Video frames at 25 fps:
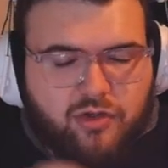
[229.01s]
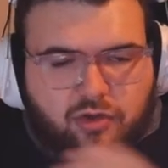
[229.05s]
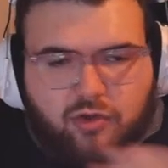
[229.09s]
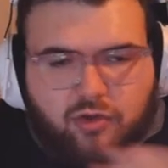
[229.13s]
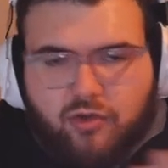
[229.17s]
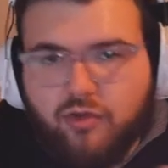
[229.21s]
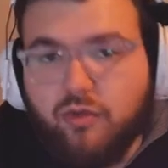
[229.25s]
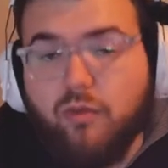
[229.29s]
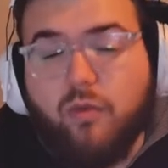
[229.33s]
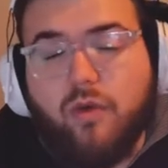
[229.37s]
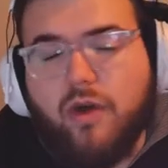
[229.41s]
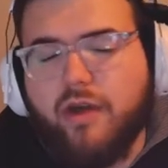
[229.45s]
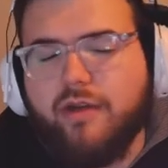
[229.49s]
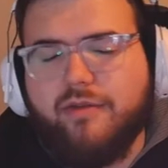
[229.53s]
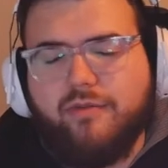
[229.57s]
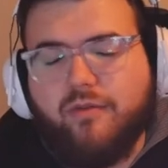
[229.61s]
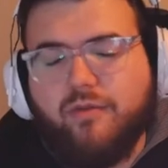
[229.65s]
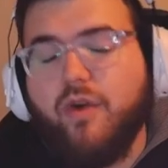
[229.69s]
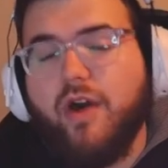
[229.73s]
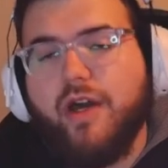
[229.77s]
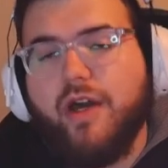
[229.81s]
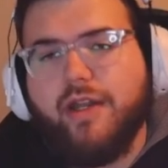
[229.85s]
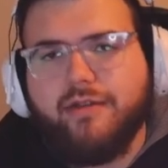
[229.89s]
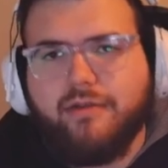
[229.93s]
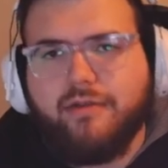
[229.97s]
or
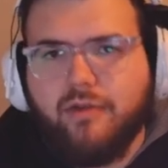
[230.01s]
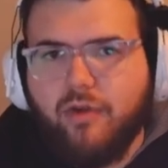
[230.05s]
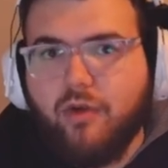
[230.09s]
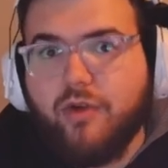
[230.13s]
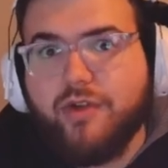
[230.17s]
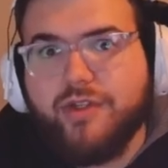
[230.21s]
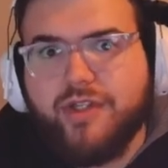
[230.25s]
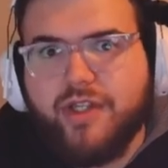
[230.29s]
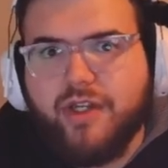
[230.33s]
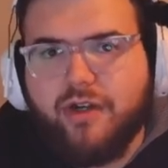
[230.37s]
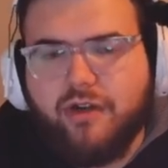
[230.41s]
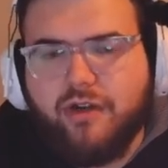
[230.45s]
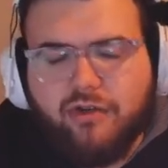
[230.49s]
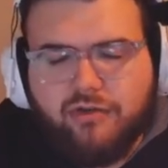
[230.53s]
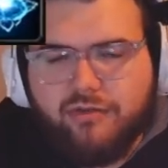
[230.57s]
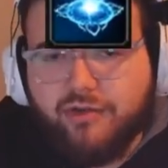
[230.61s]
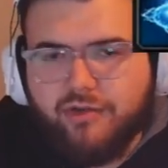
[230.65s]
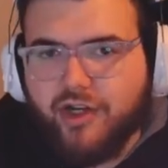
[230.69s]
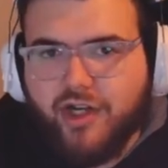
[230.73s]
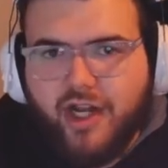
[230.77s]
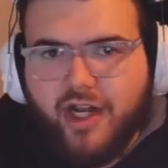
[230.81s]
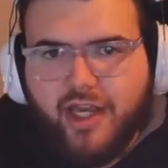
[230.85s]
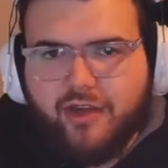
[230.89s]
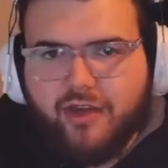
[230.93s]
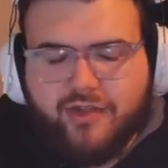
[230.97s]
1 or 0.
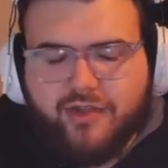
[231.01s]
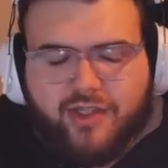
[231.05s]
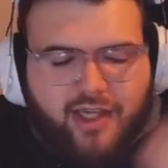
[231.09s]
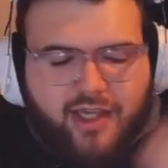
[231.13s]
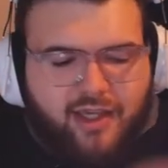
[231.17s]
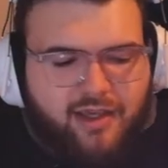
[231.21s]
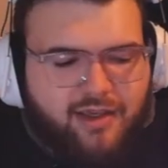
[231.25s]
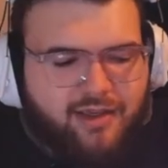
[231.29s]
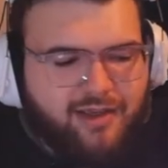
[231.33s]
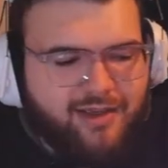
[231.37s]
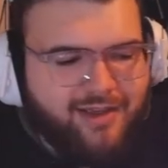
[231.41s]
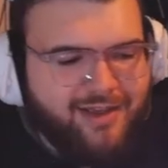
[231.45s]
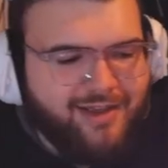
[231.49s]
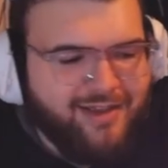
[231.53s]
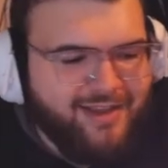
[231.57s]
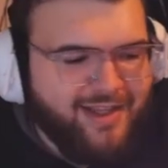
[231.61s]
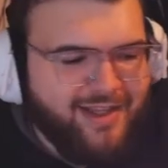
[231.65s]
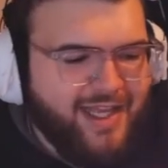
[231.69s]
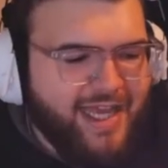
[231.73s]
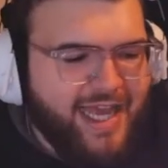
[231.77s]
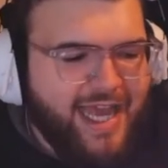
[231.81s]
You're not using it.